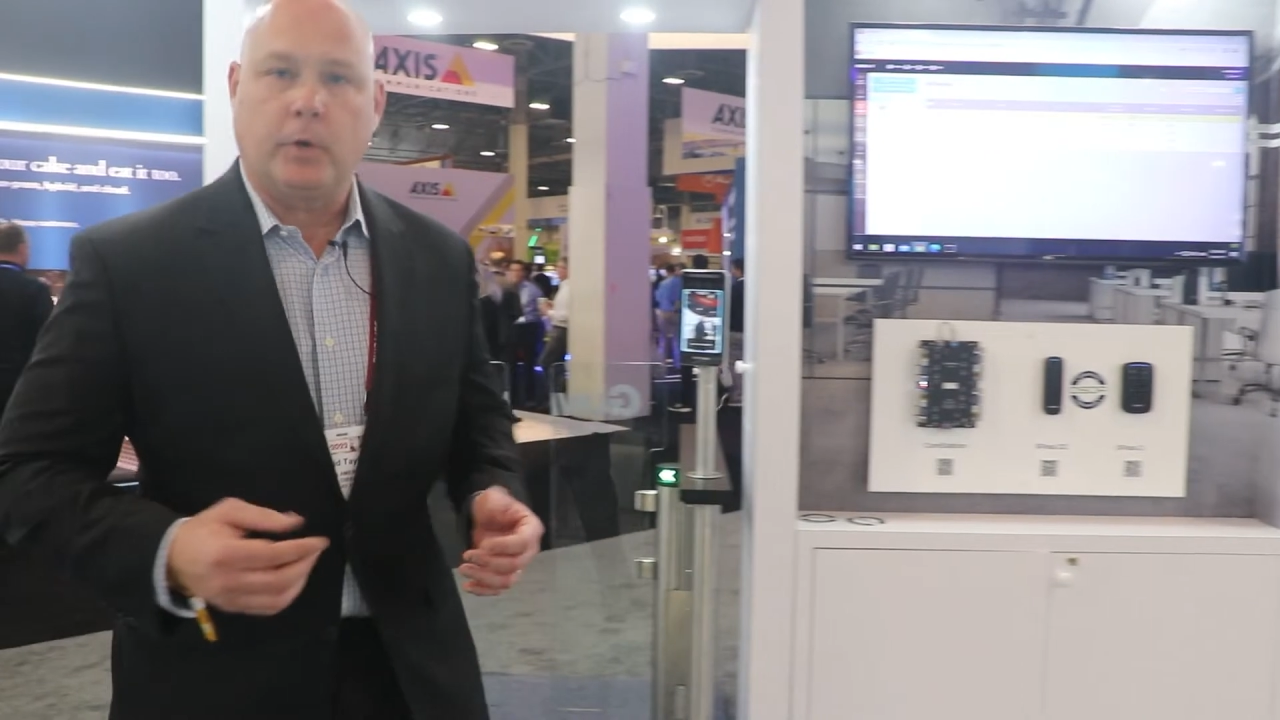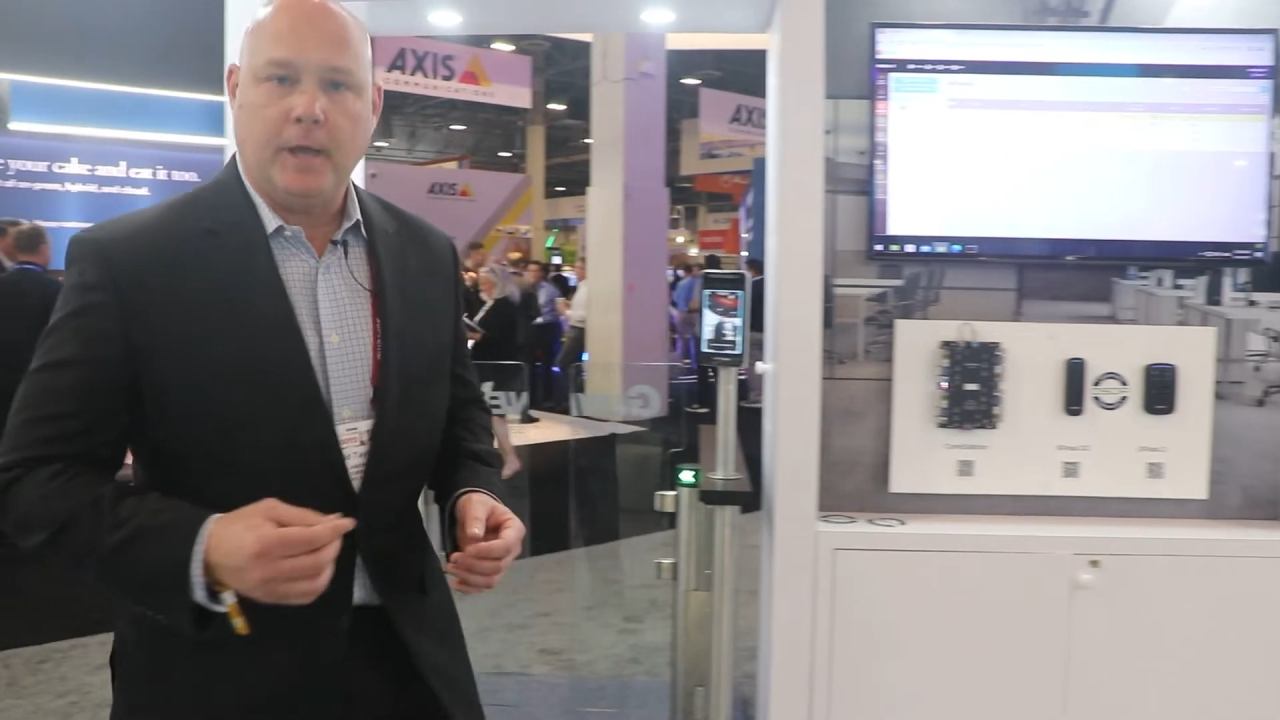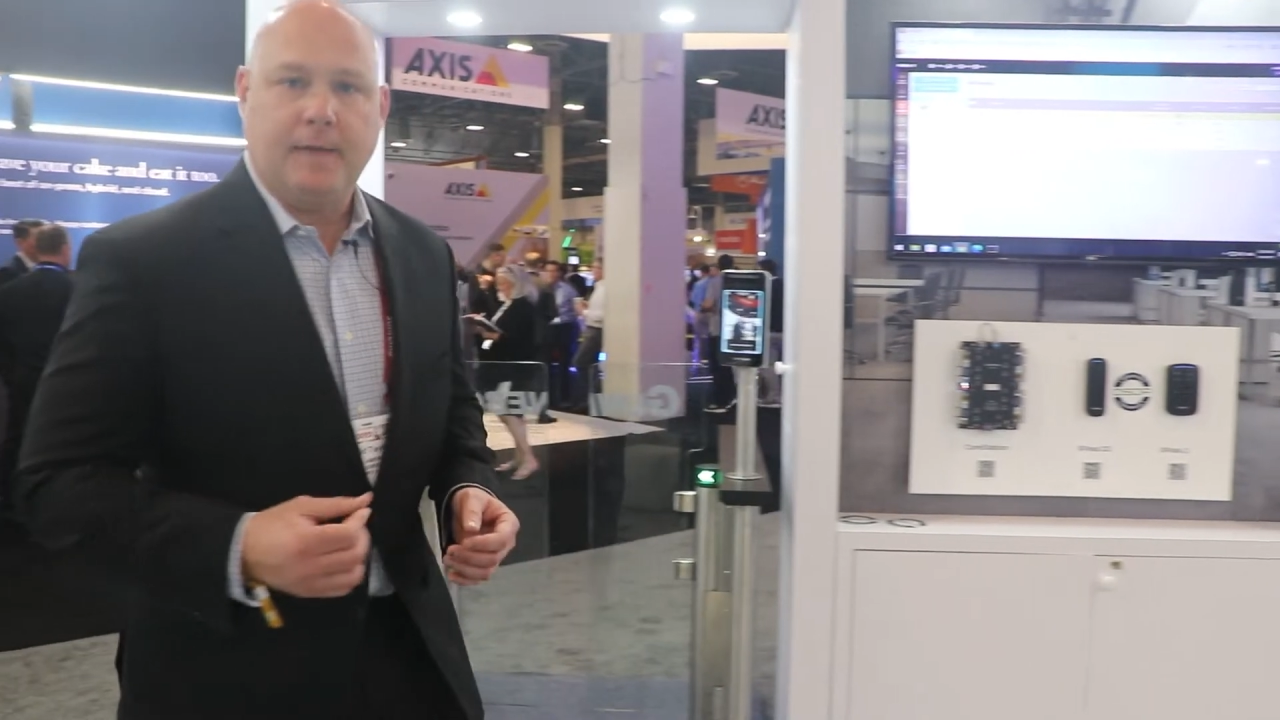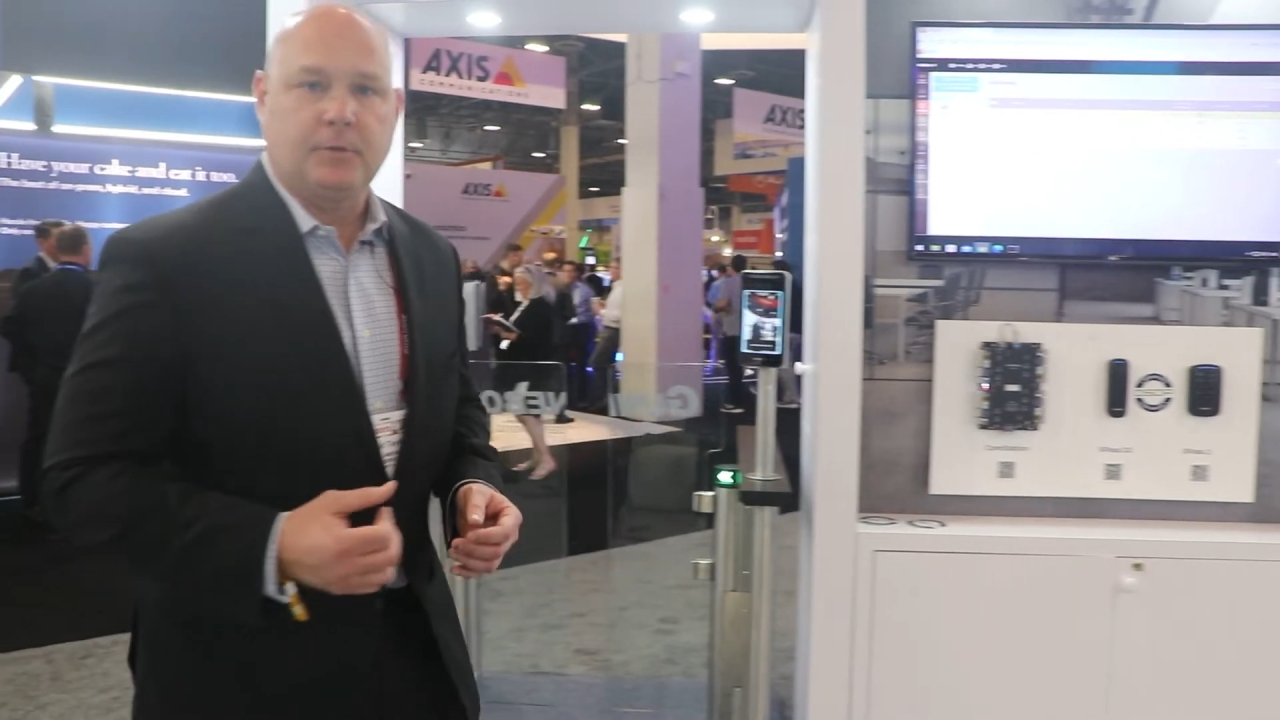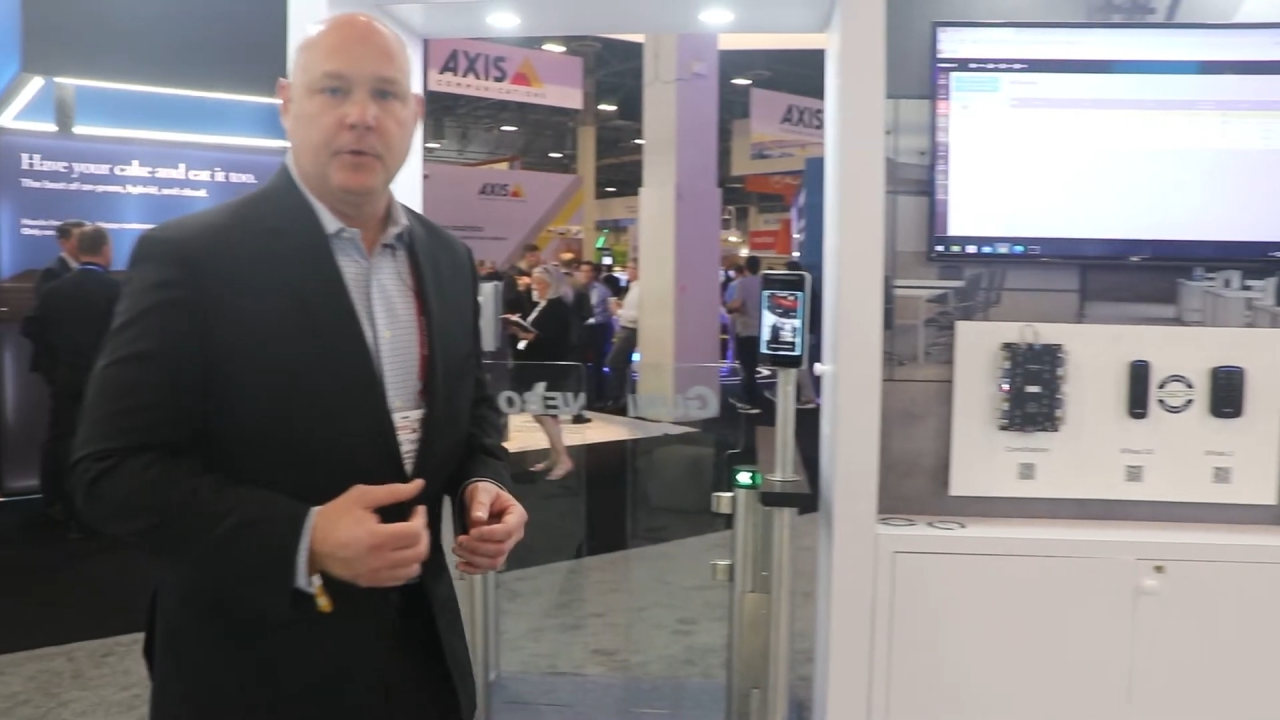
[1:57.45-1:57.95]
where
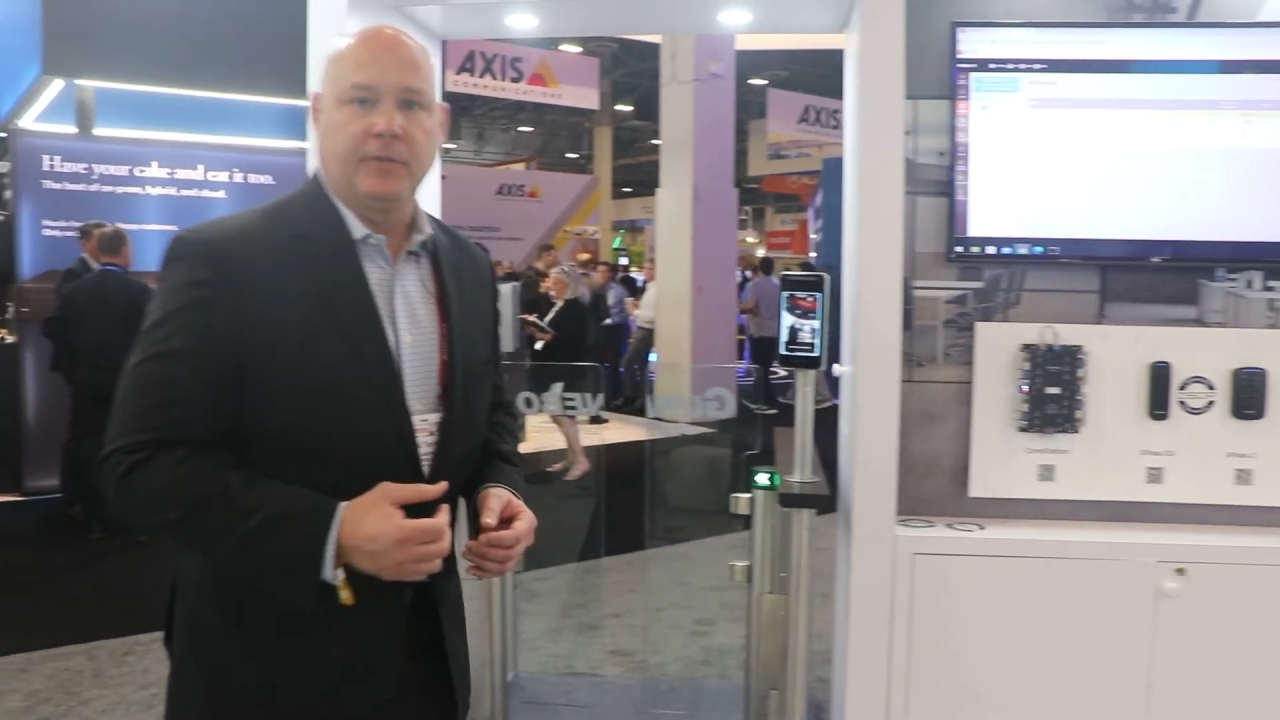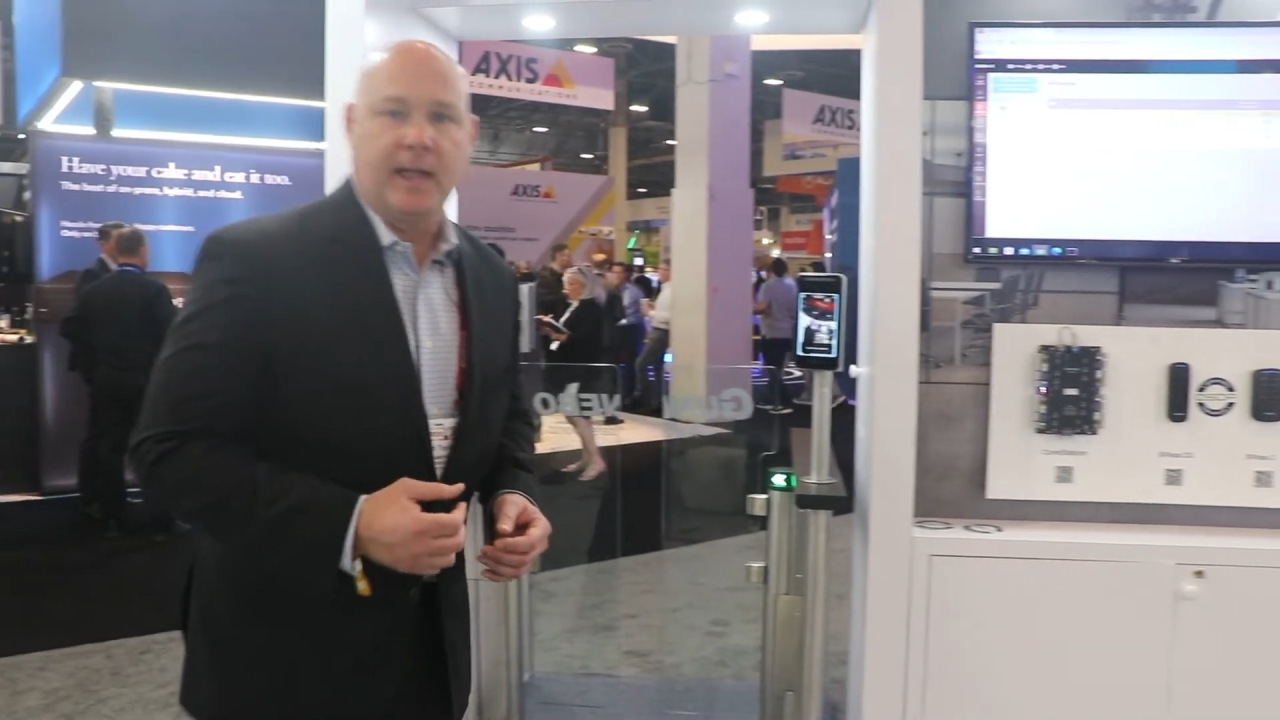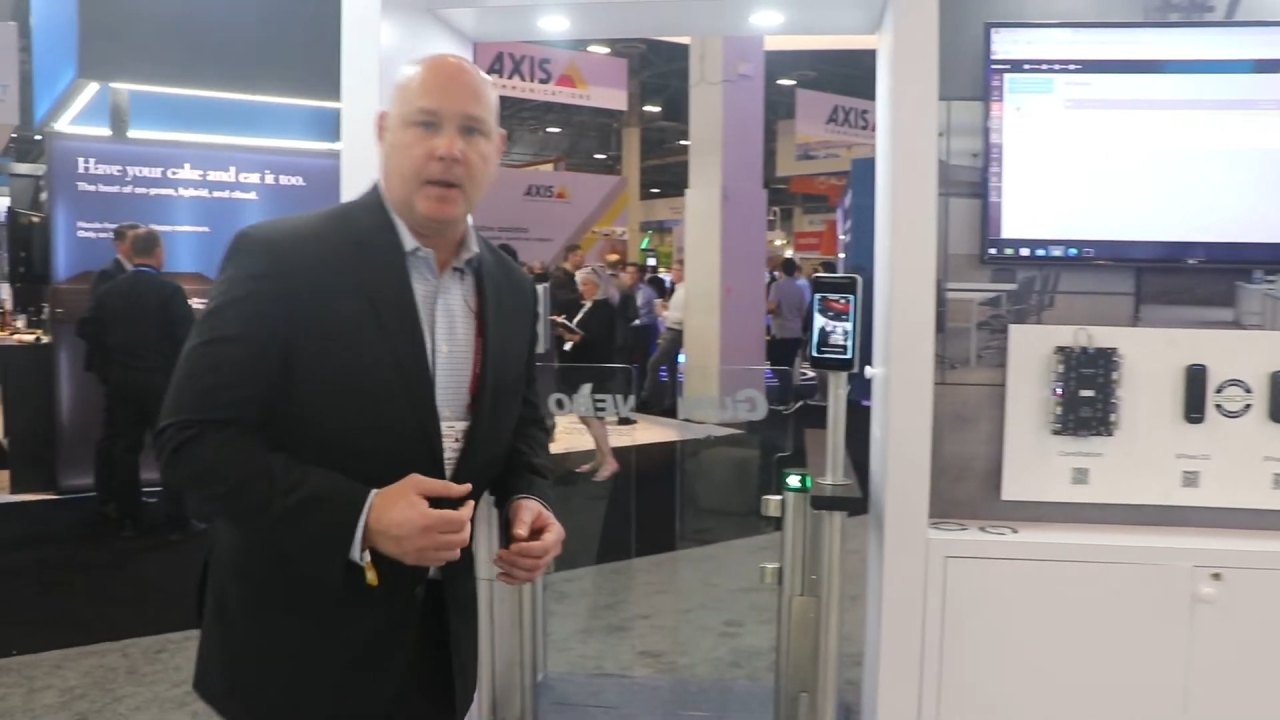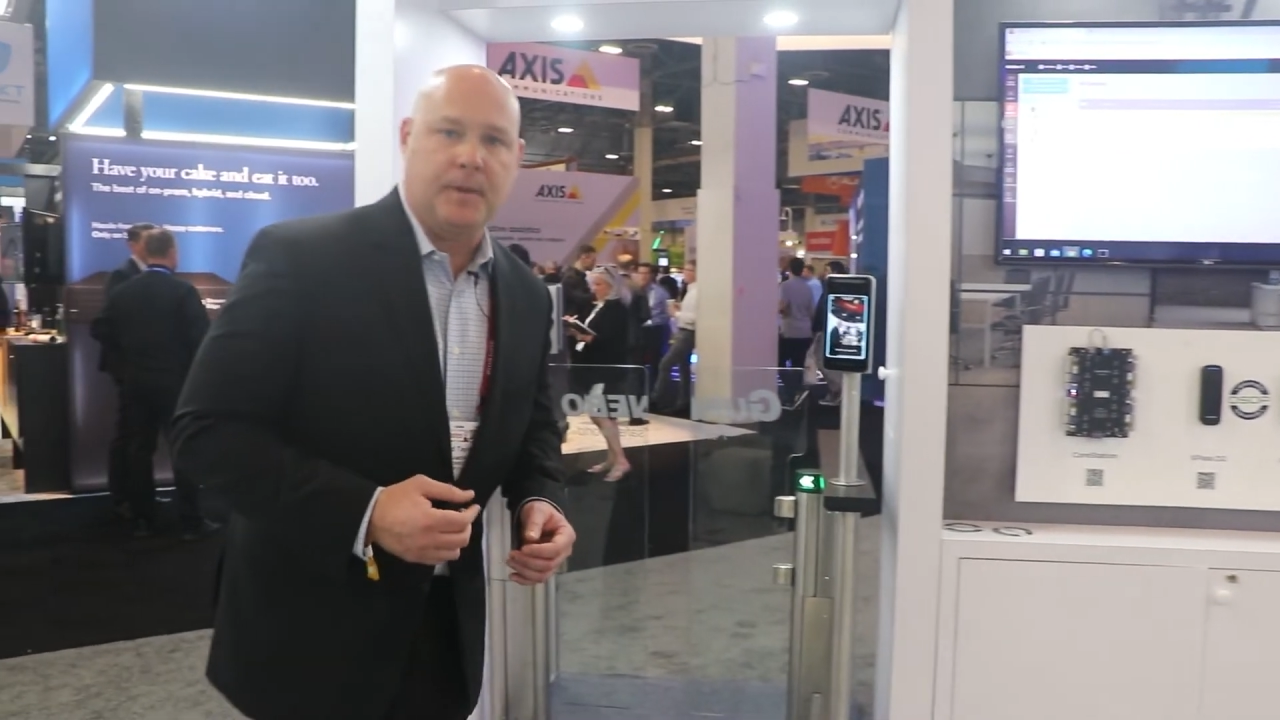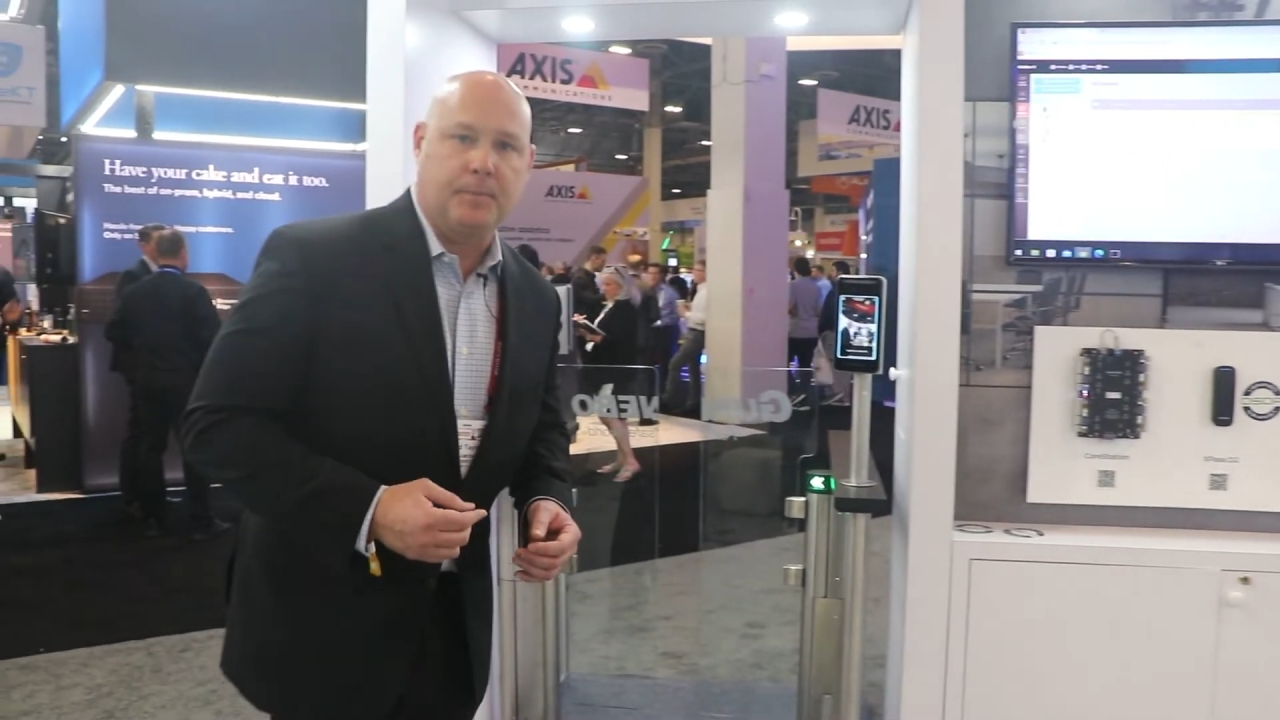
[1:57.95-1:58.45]
you have to move a lot of